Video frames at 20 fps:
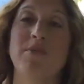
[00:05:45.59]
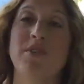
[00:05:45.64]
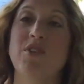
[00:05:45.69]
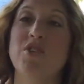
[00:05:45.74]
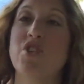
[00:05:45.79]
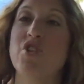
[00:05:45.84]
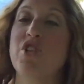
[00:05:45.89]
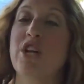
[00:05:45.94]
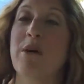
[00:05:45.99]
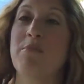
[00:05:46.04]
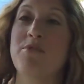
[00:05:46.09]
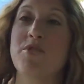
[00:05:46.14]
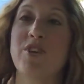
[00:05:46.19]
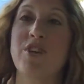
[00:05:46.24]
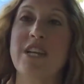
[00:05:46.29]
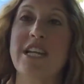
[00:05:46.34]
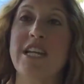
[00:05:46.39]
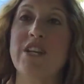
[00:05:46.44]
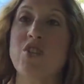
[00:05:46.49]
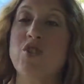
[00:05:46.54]
There's a chapter
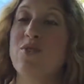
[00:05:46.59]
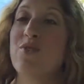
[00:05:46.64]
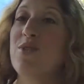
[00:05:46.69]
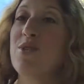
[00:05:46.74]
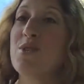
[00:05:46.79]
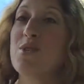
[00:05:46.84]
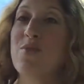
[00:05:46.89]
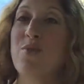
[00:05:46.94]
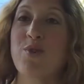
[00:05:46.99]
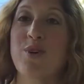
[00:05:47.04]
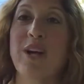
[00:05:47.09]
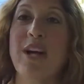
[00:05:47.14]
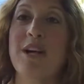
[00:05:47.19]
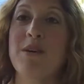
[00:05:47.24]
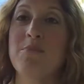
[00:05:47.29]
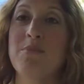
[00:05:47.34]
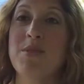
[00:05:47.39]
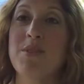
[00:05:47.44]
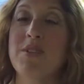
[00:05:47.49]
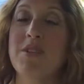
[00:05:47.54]
on each of those
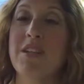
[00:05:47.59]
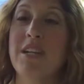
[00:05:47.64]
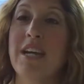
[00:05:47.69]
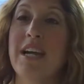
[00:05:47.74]
4Ms,